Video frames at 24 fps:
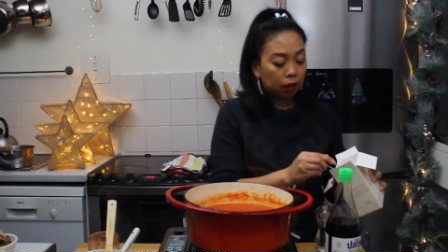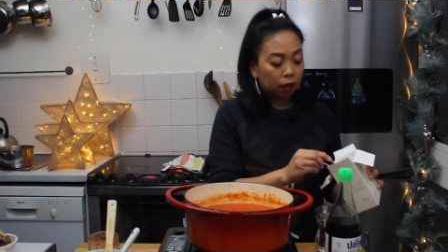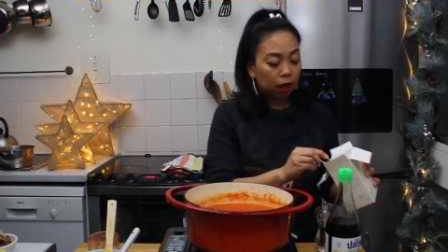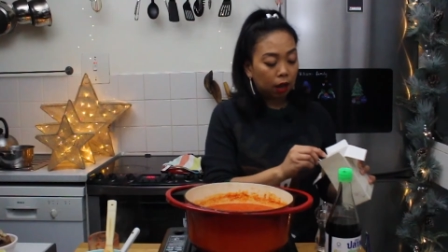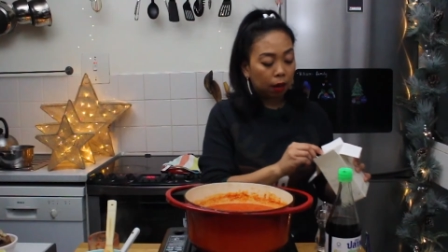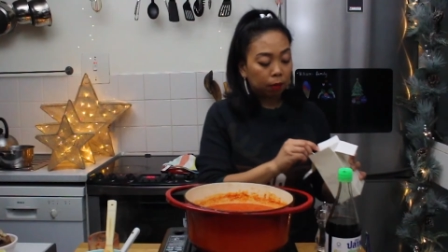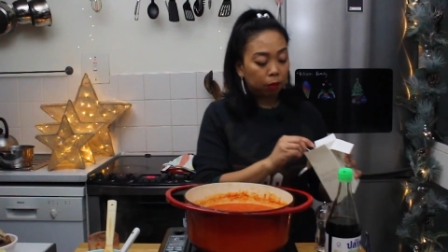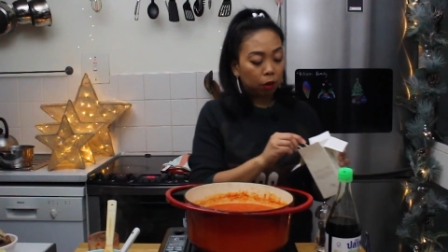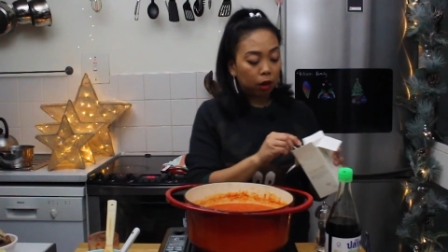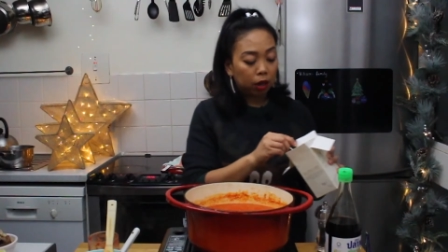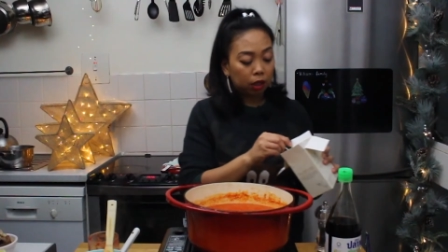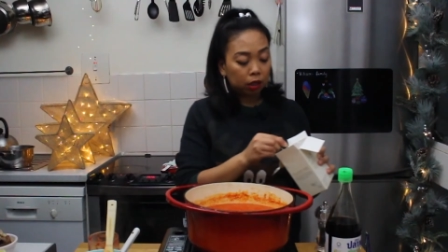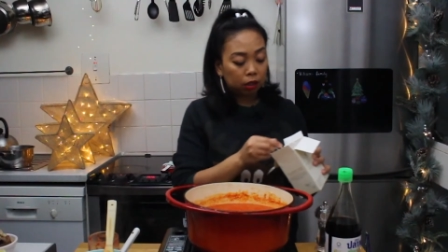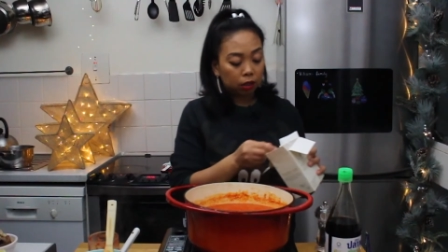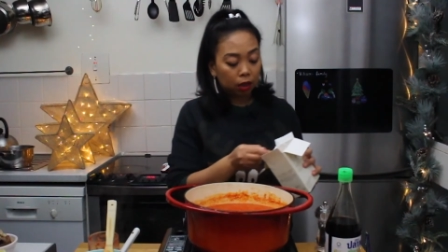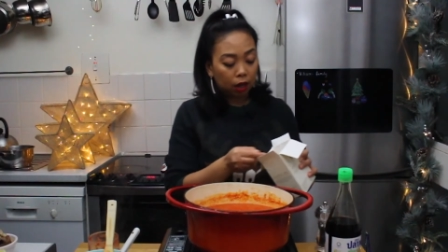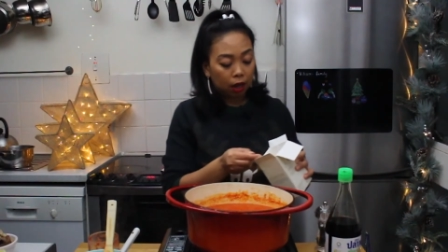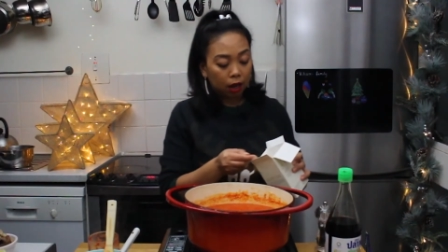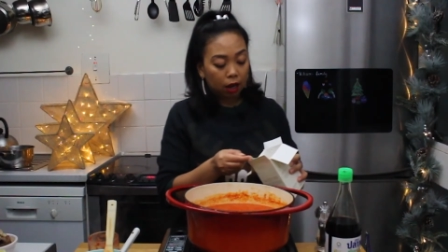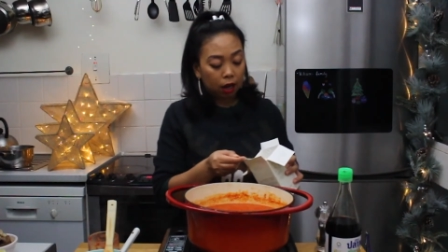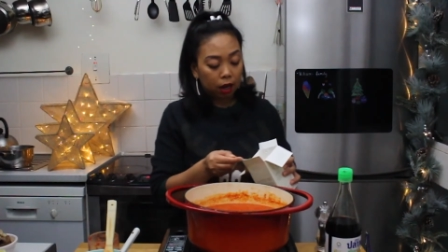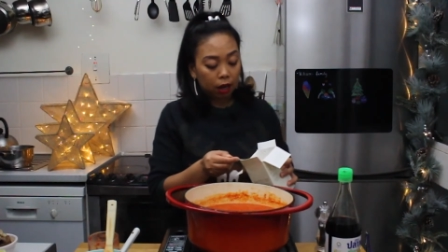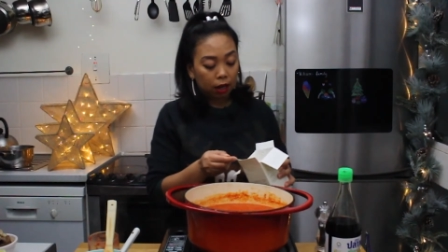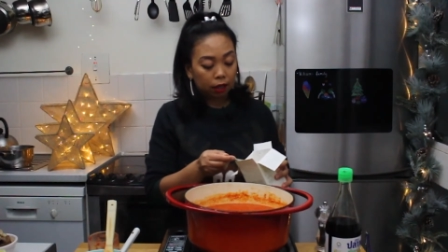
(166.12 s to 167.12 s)
I'm going to
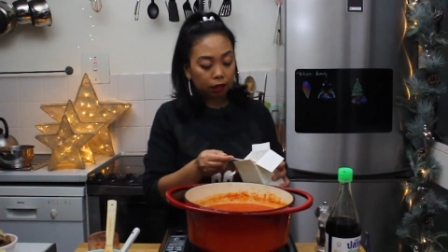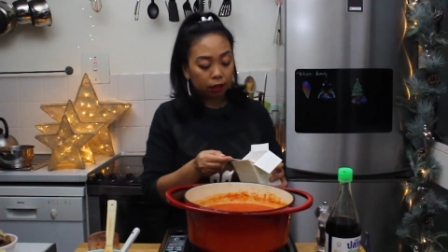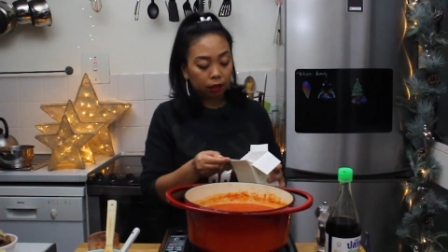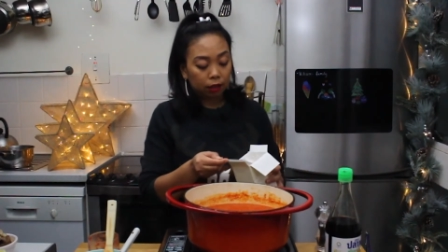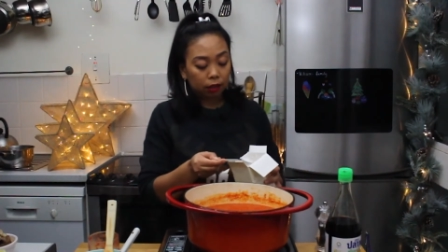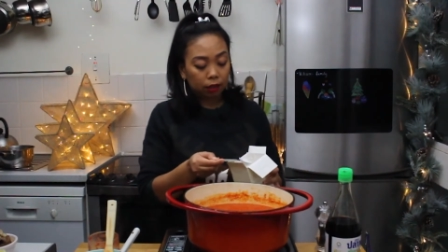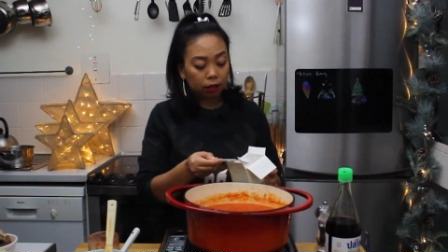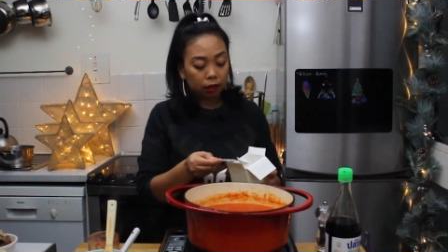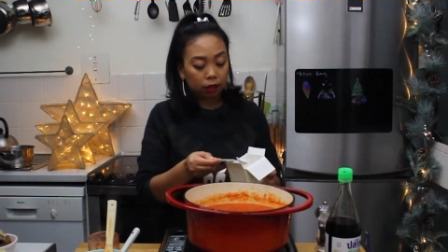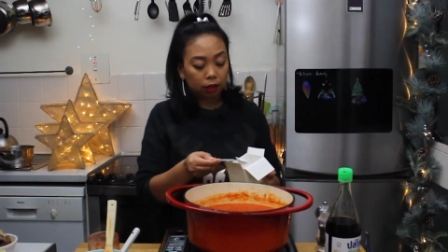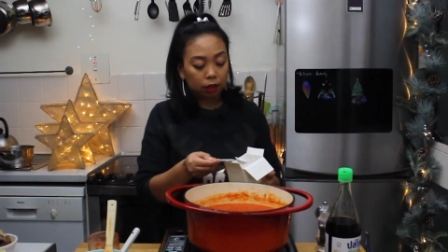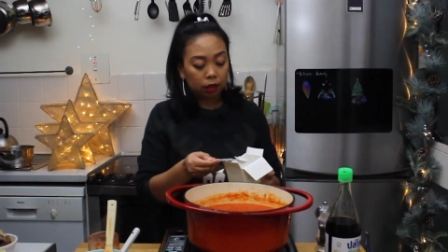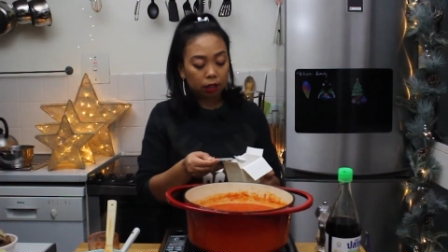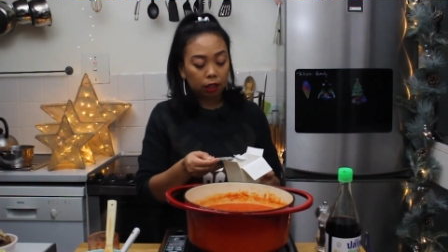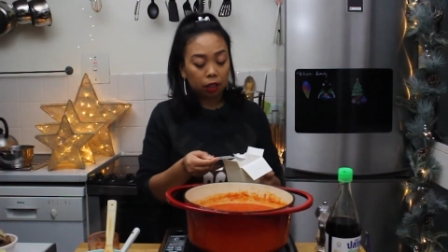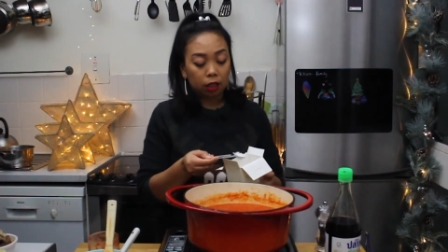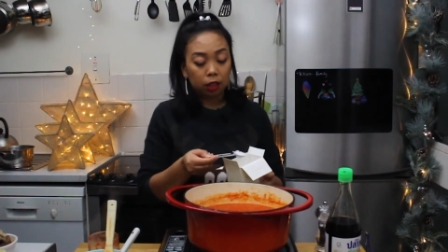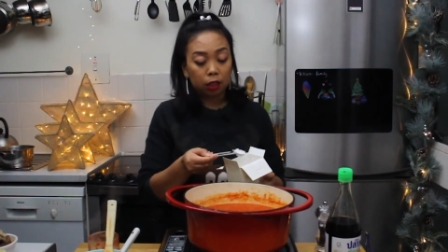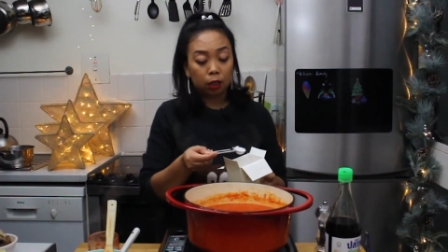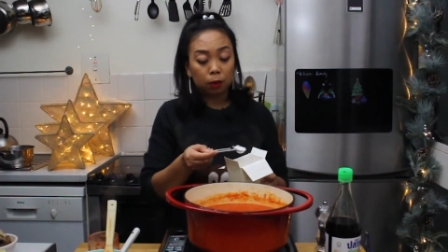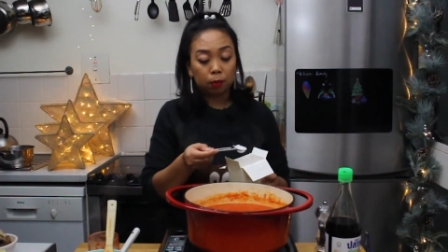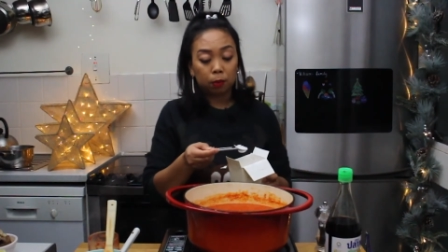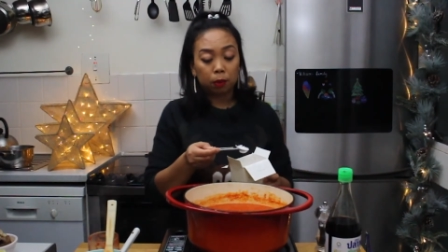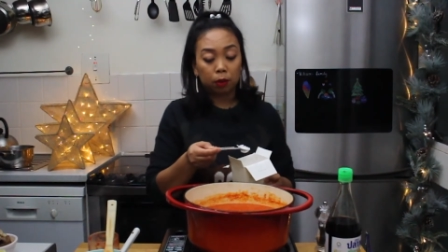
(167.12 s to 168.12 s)
add a
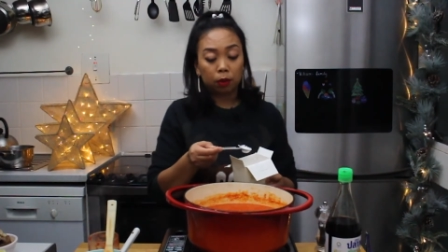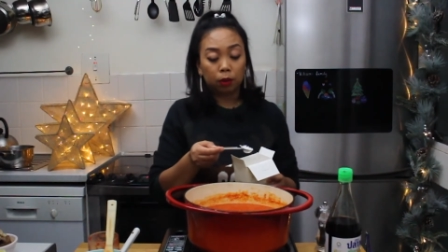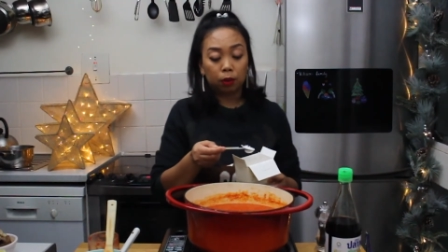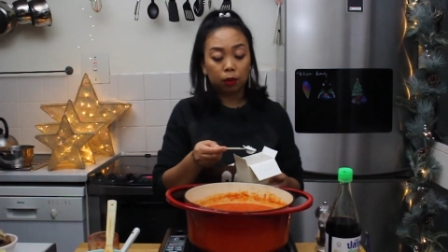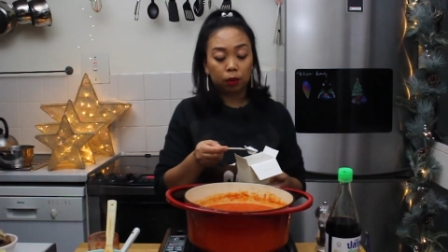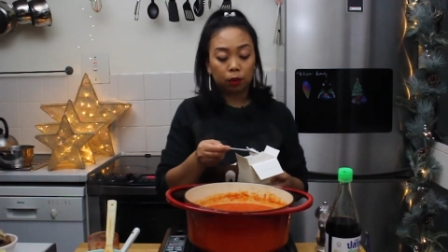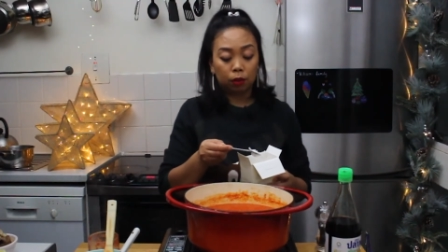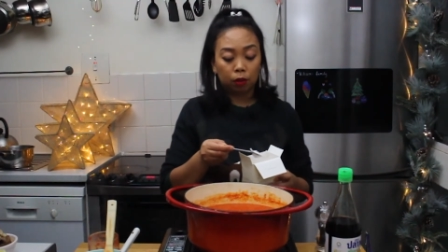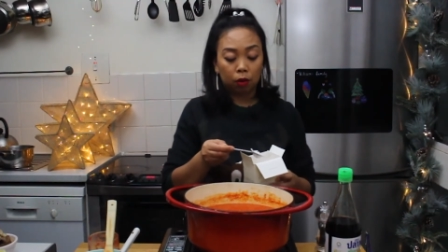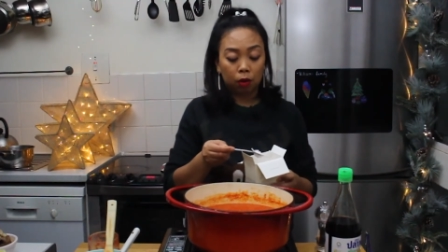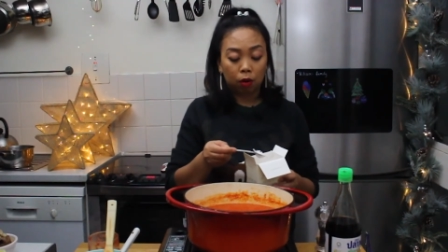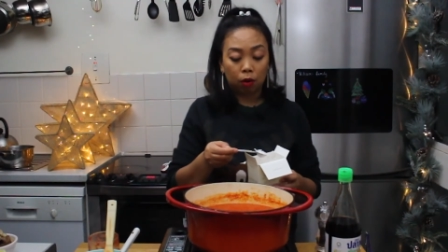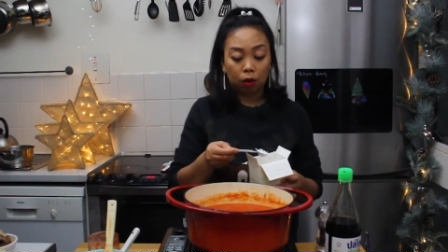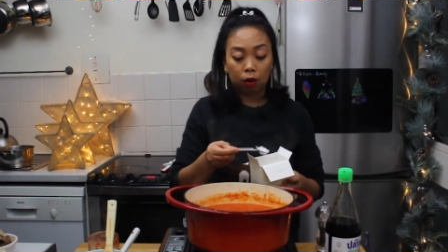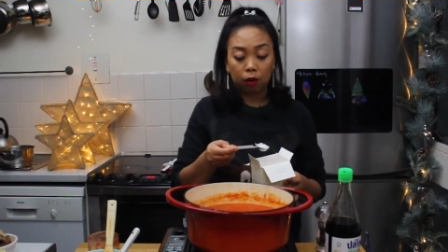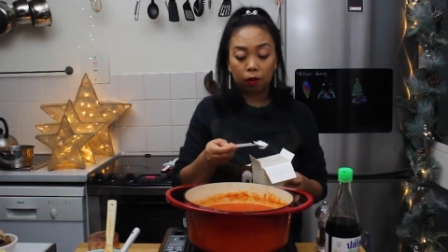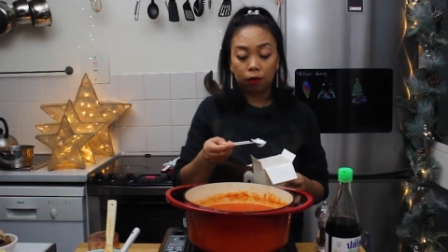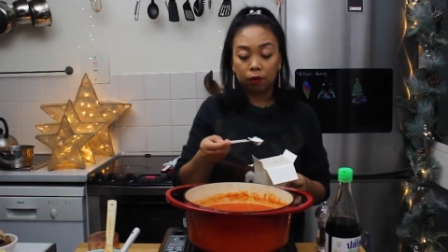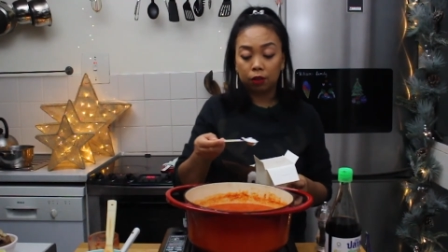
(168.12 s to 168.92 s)
teaspoon of